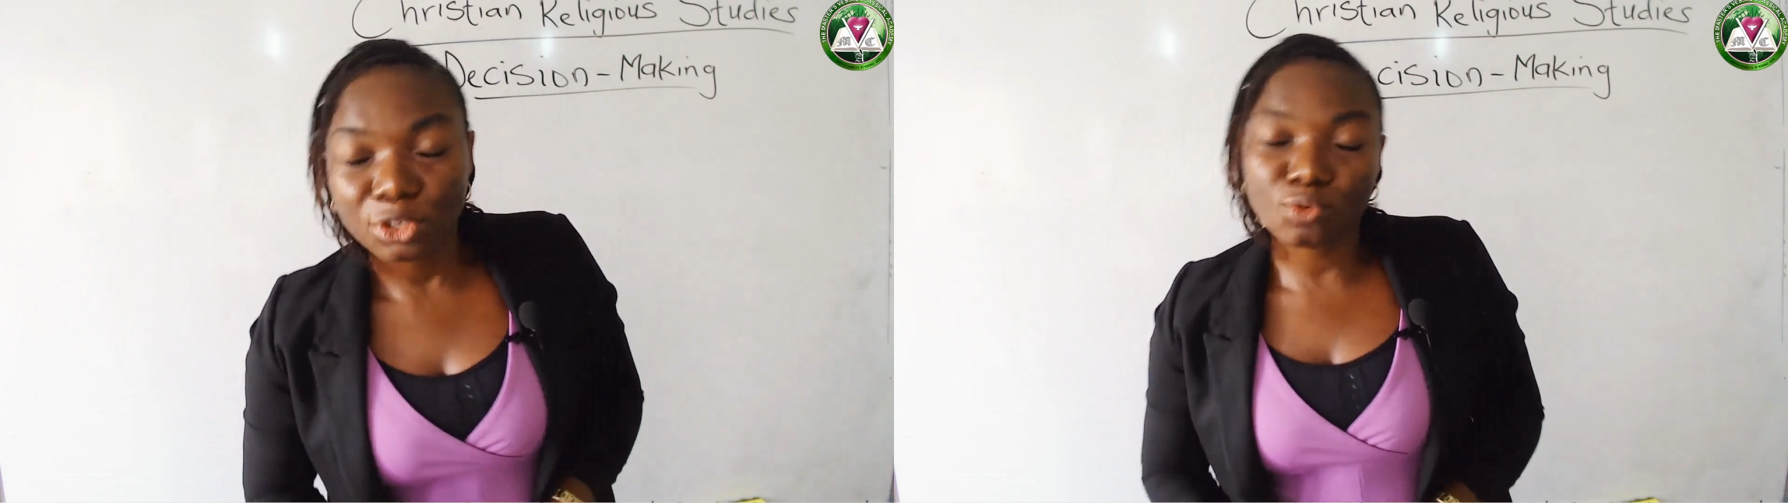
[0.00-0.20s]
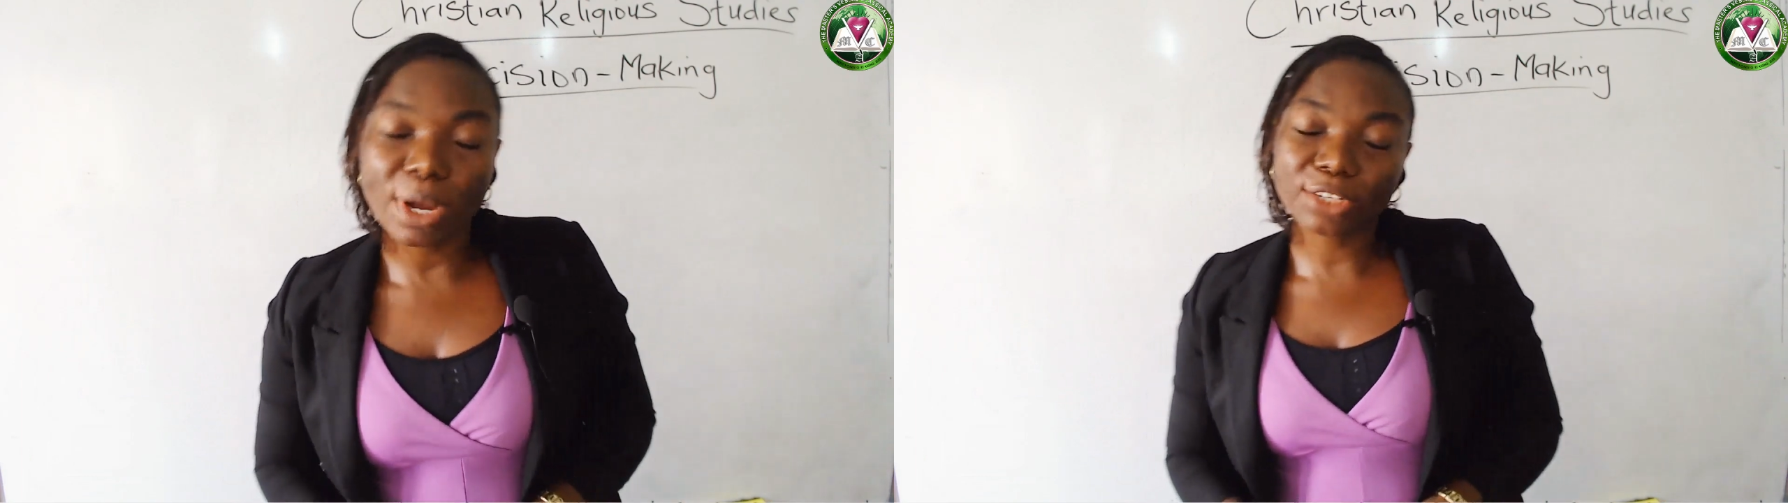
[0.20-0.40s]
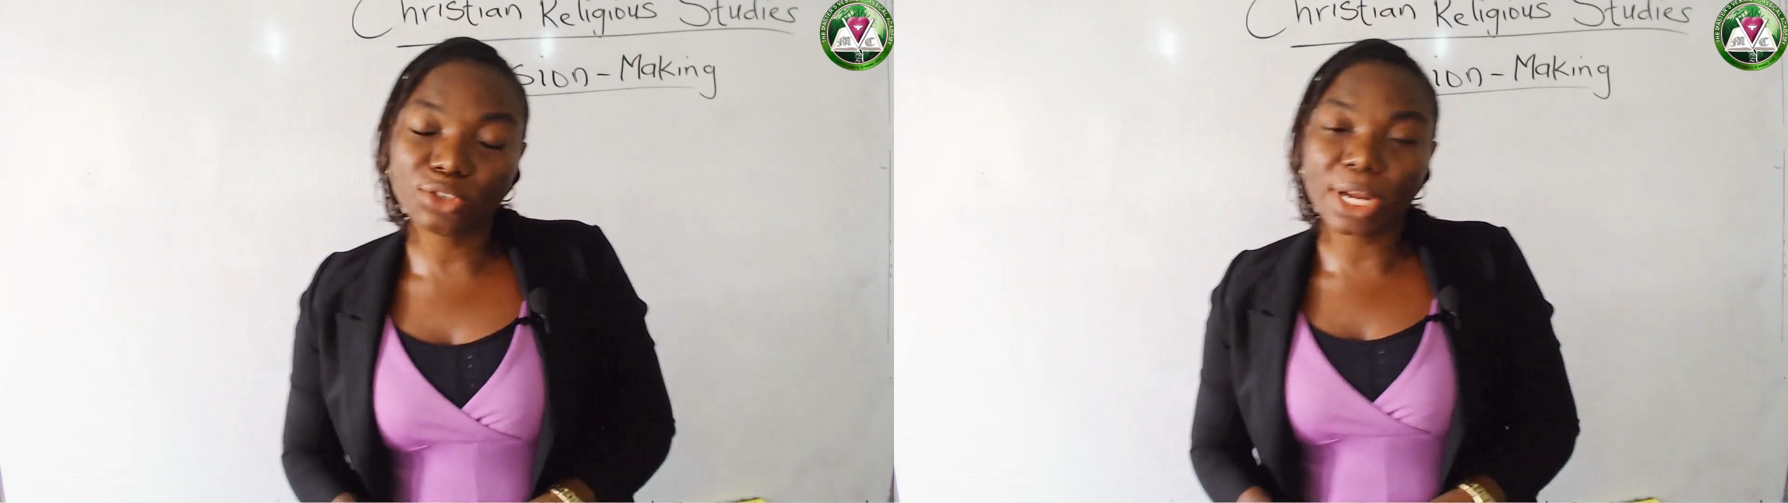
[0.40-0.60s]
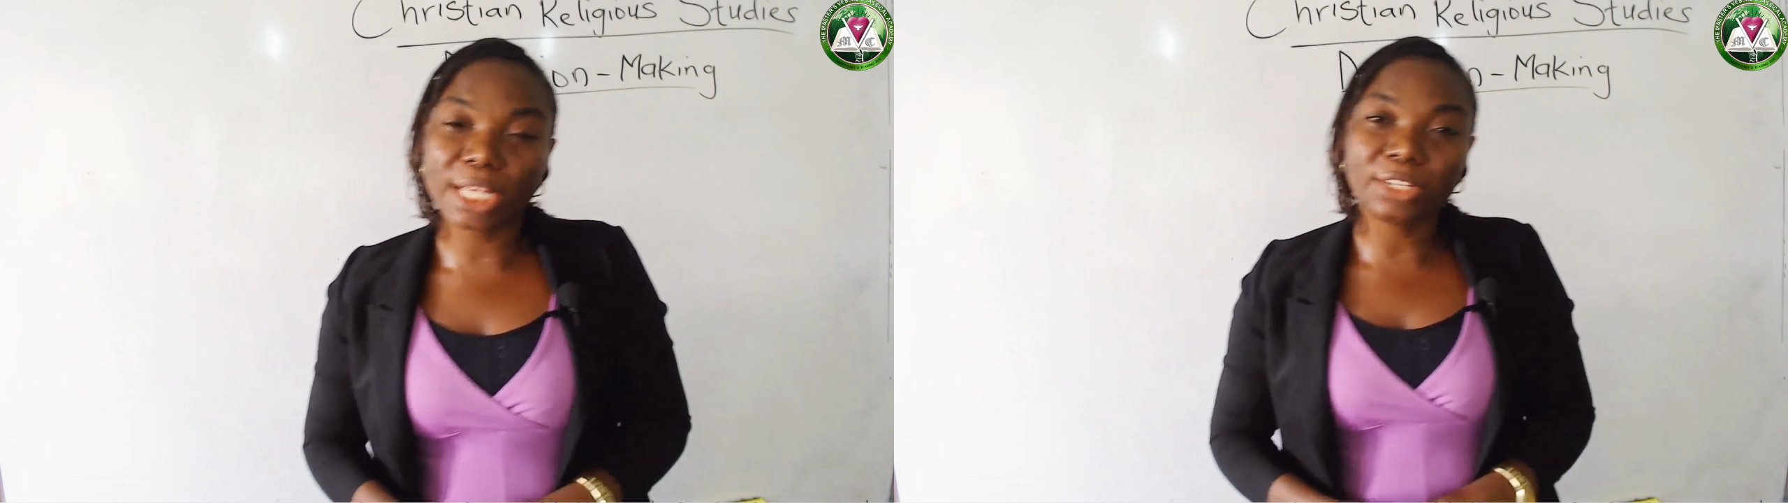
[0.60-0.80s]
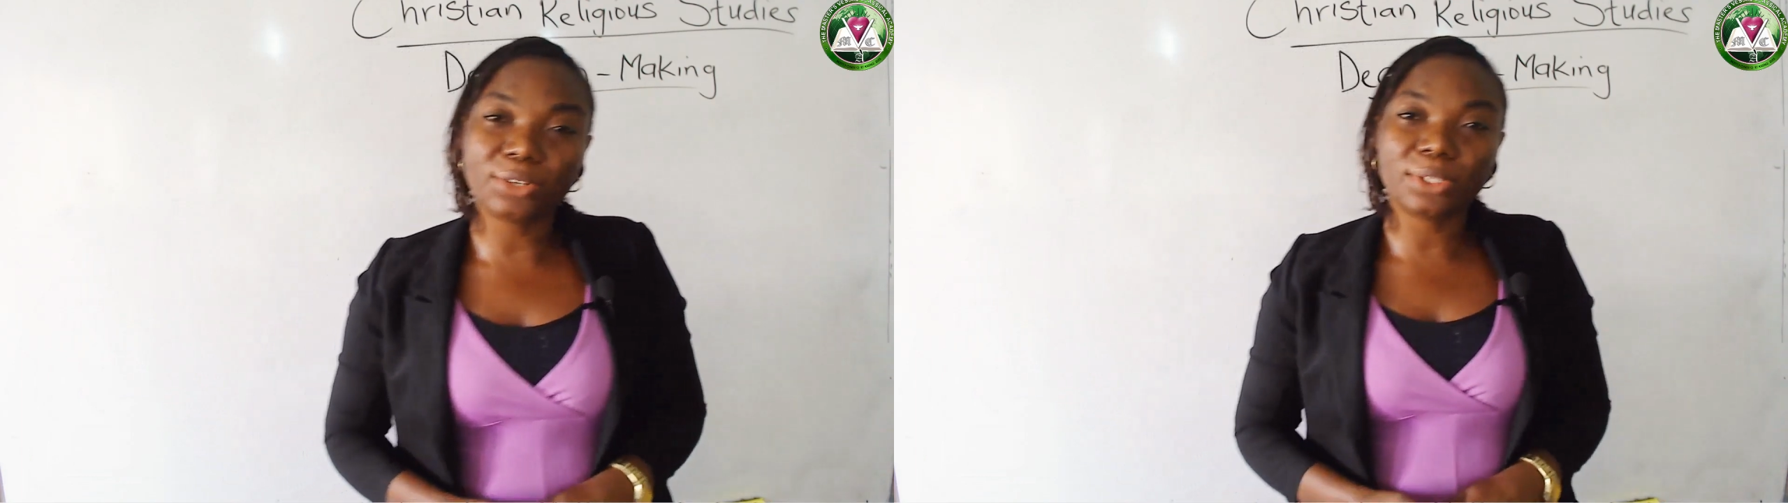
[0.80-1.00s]
to
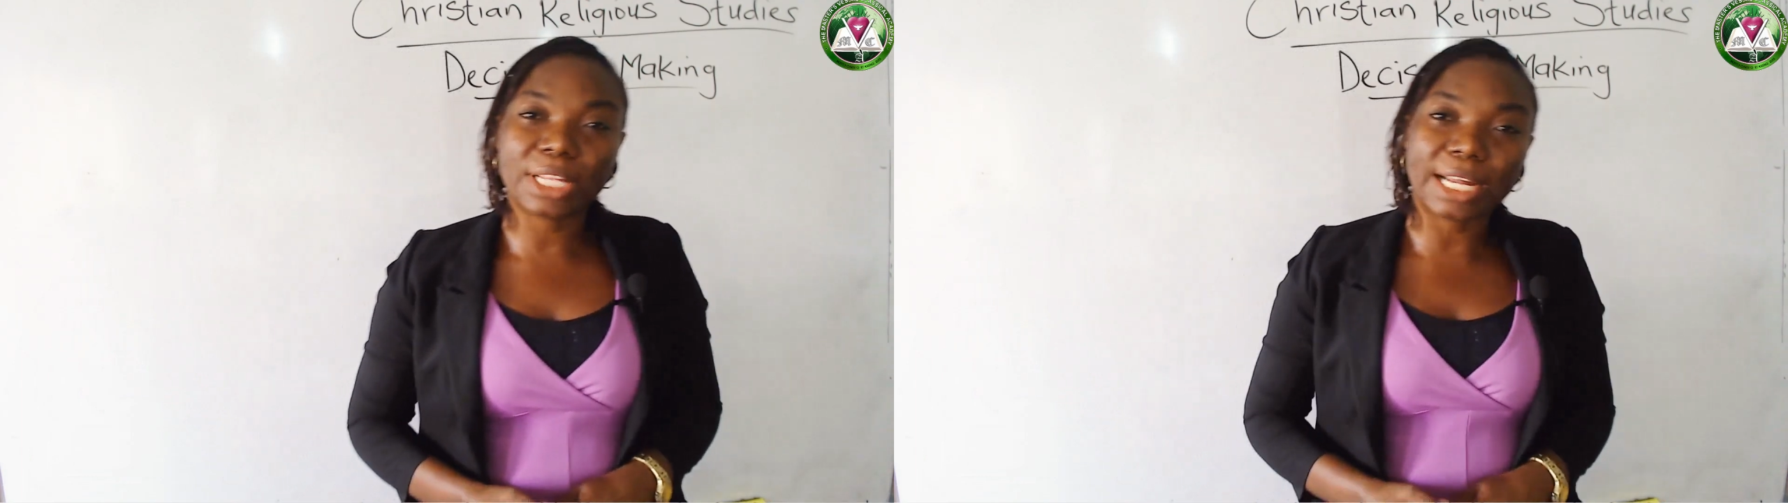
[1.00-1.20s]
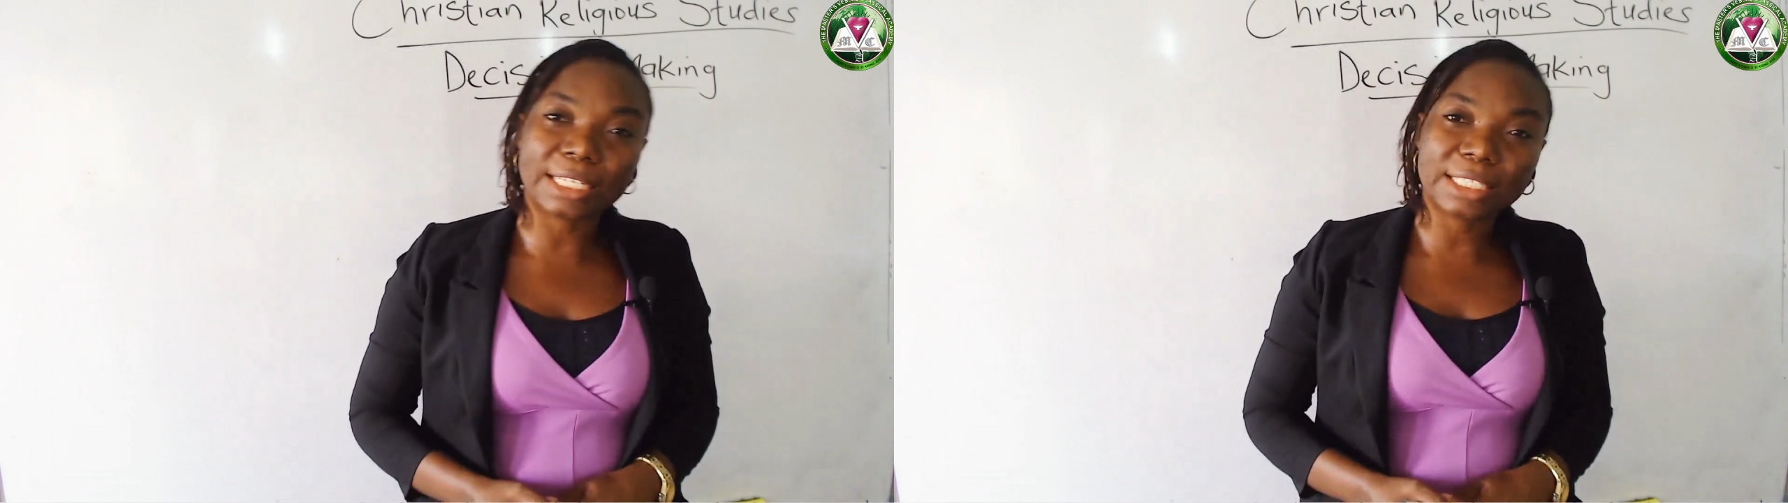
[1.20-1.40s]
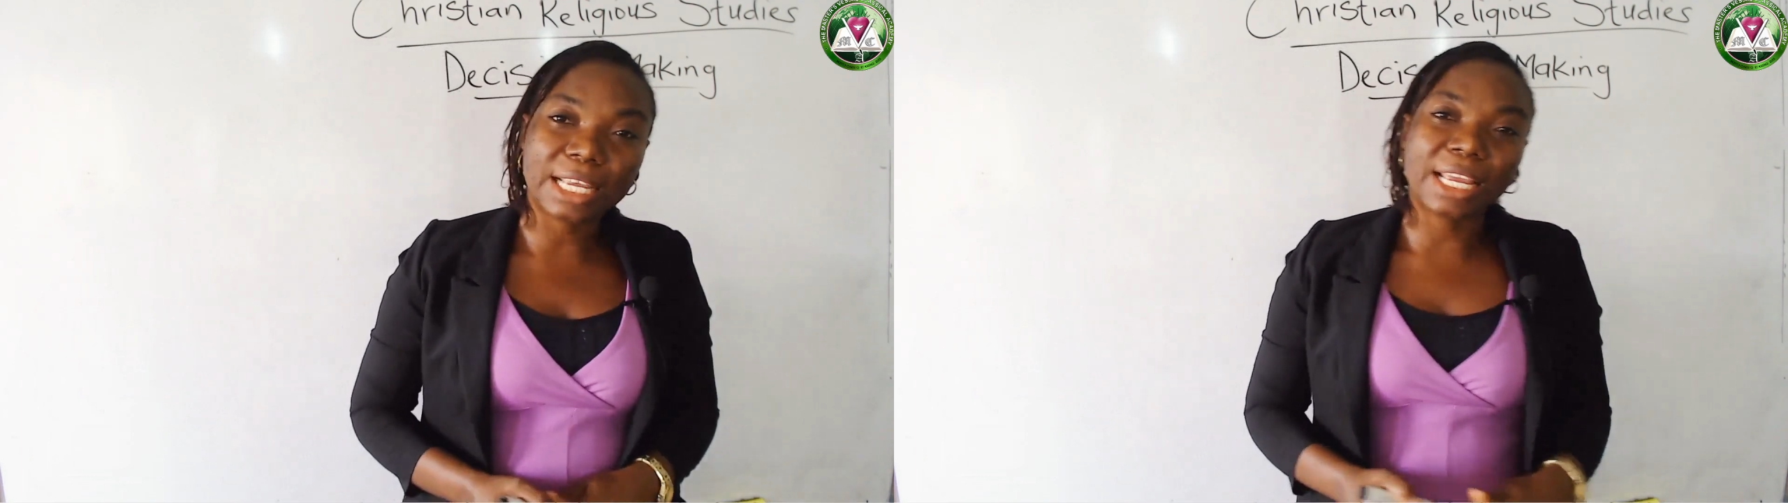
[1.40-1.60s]
actually know that